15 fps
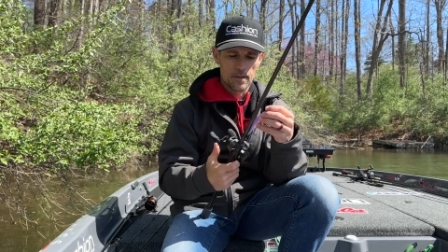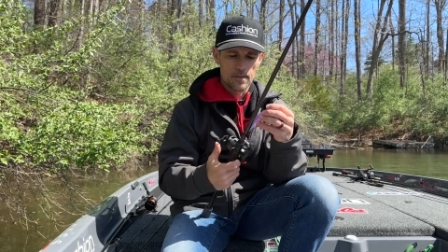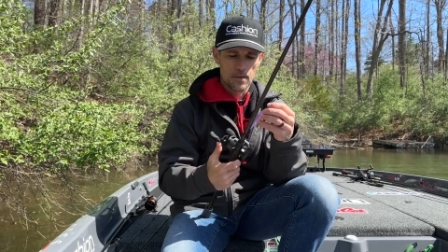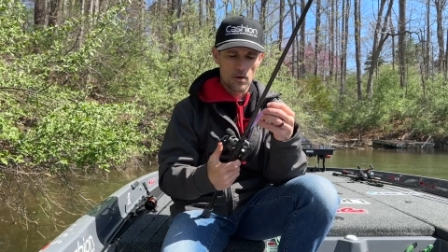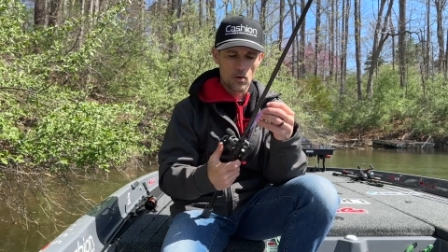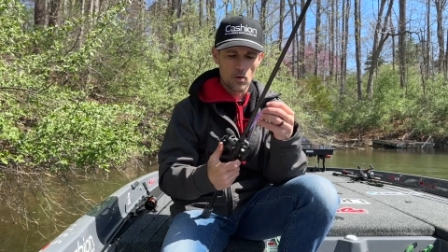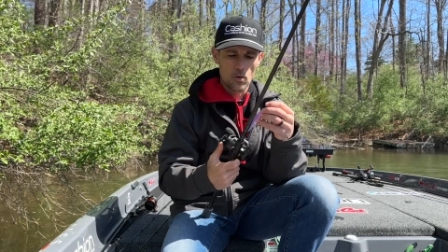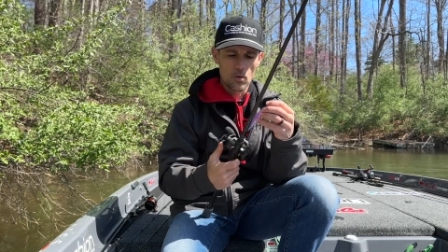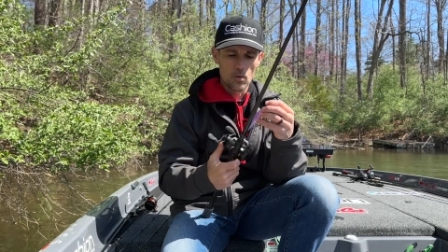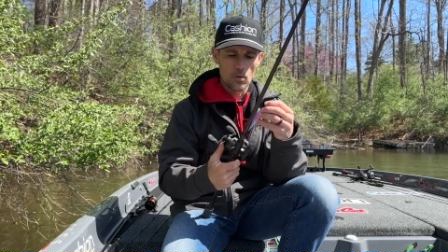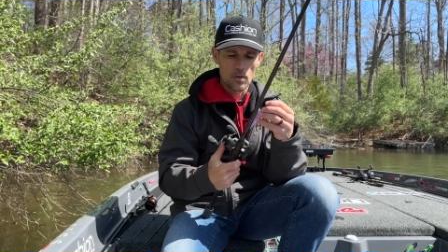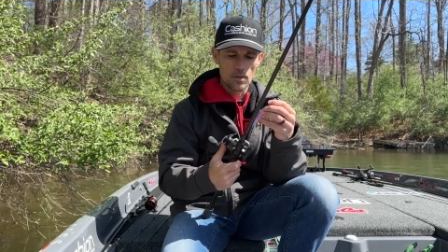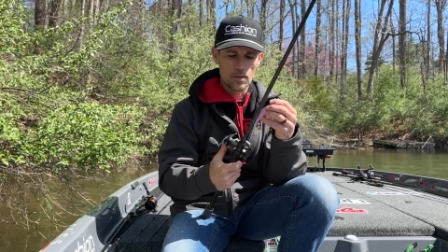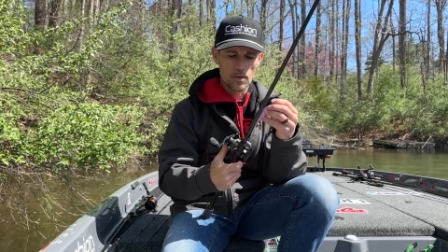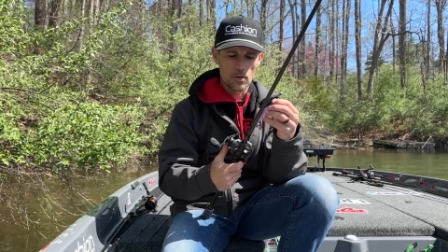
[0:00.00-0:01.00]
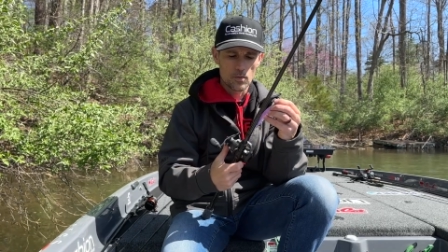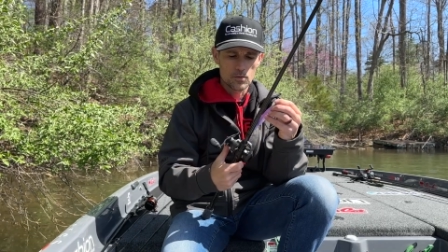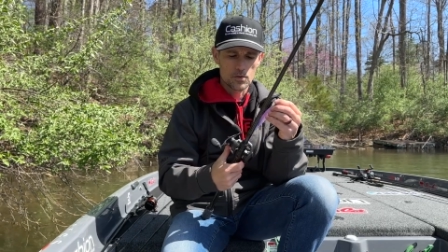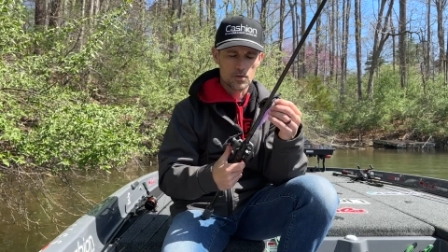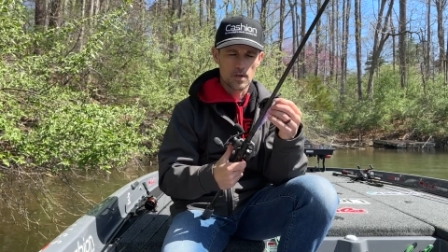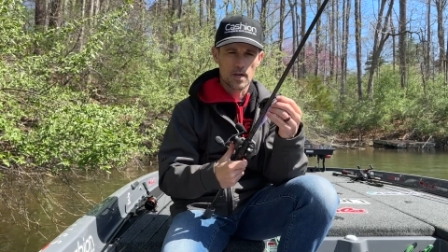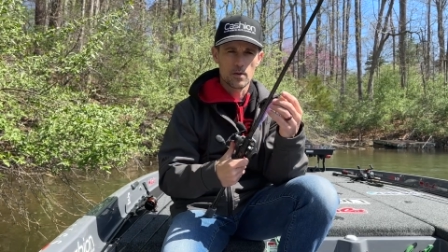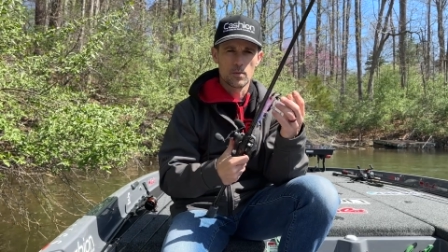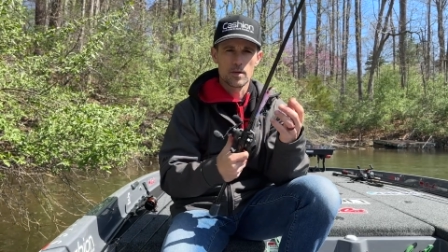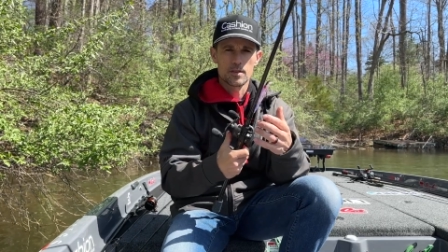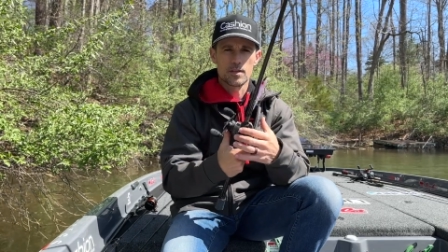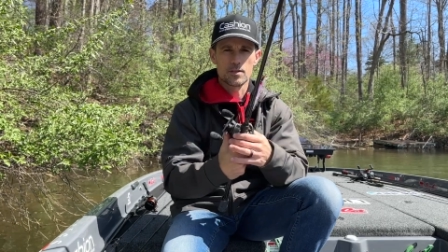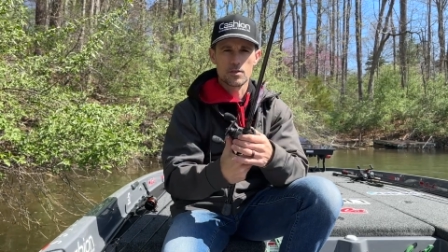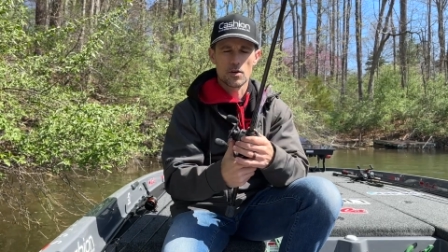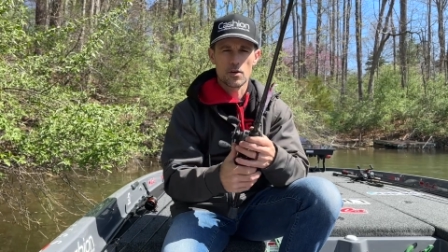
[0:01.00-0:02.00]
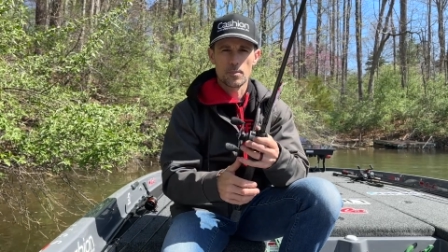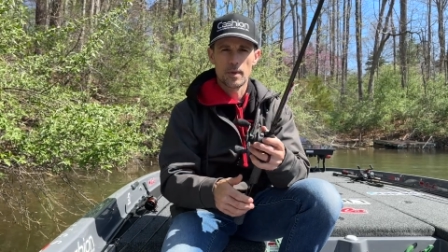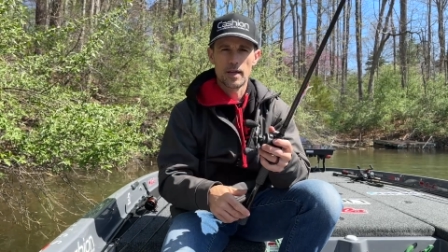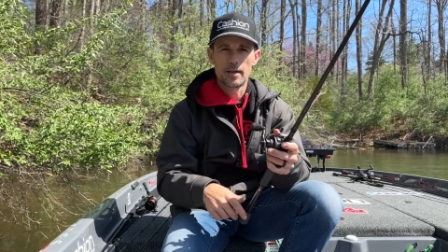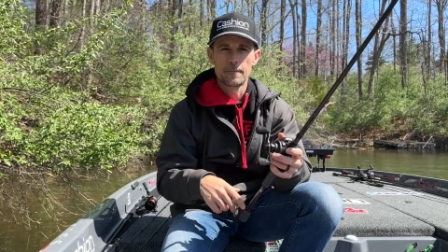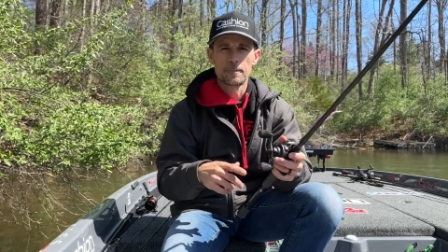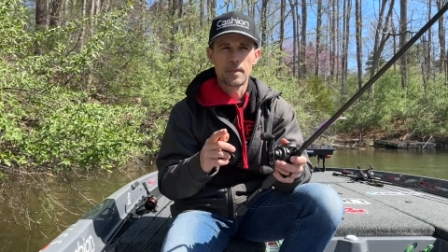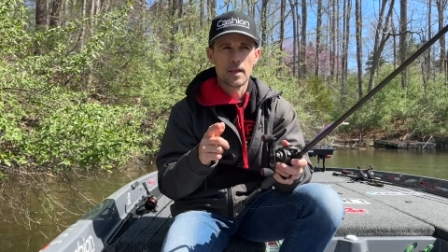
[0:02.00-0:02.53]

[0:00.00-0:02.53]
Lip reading: the whole trick with the jerkbait